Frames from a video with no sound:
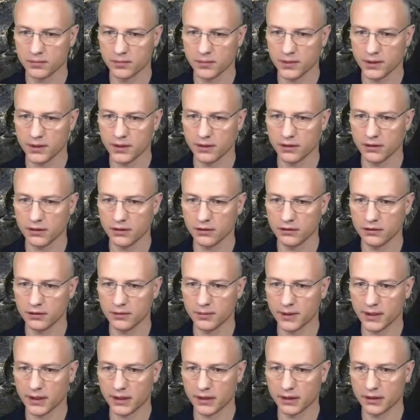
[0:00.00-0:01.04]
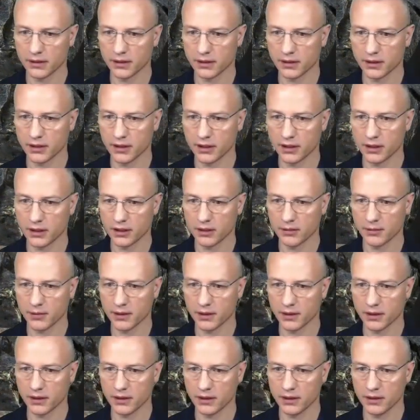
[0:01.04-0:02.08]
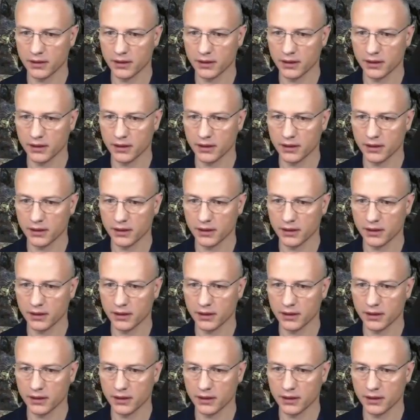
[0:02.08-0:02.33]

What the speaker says: It around the back of the cab, and